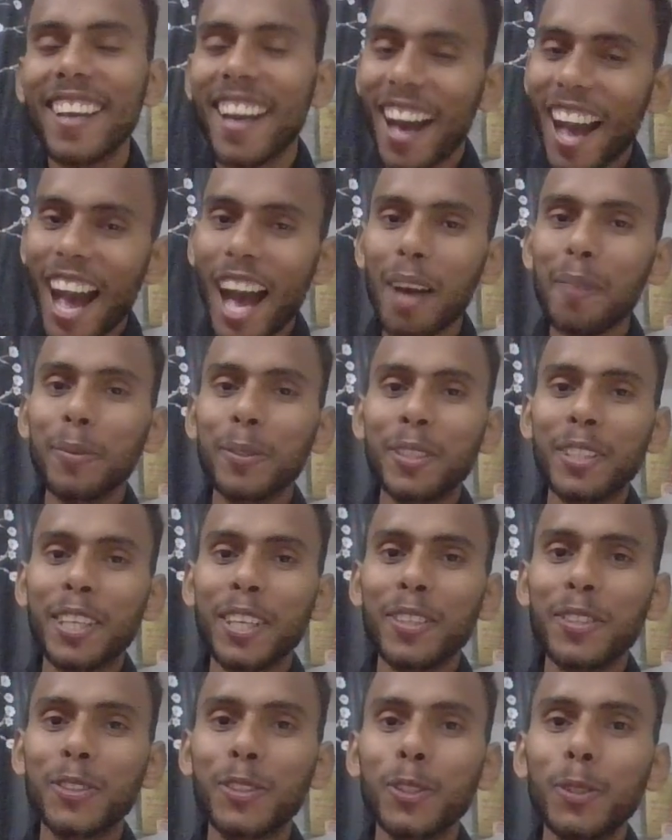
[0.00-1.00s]
I'm
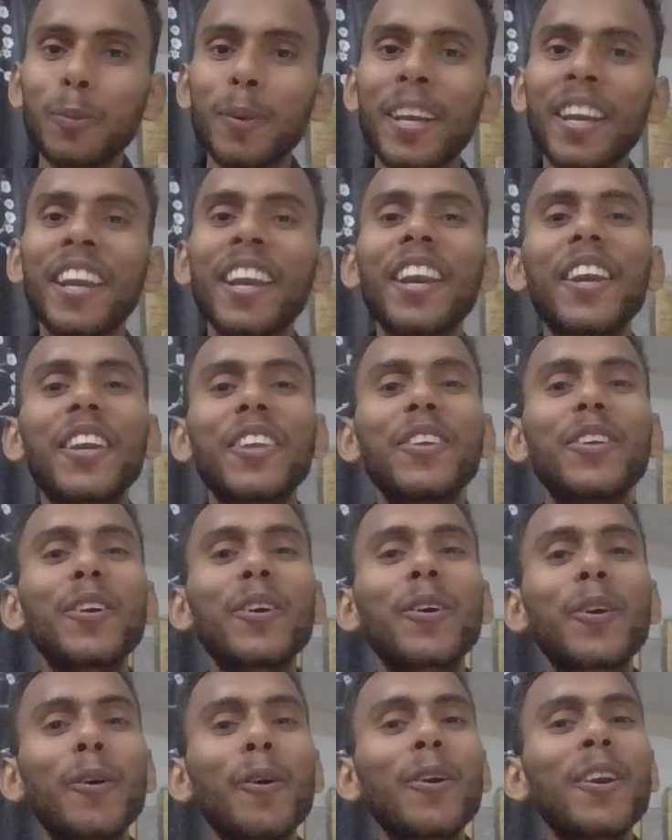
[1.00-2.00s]
Utkarsh Dubey, your
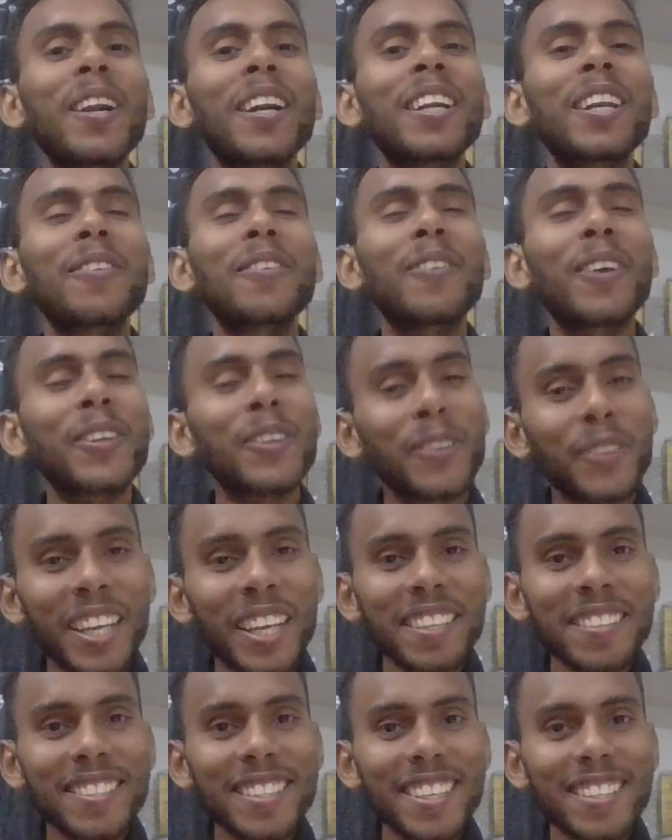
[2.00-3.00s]
co-learner for
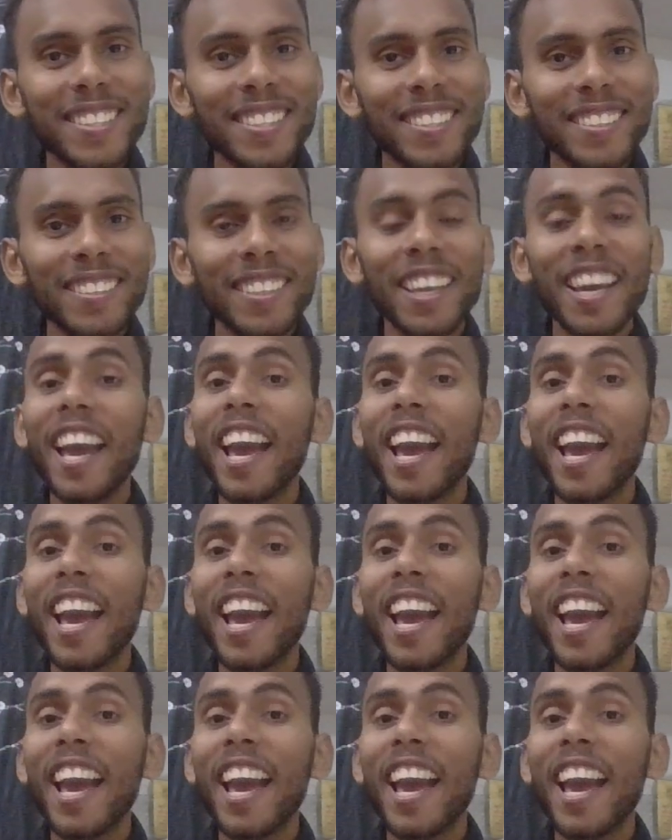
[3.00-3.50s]
today's session,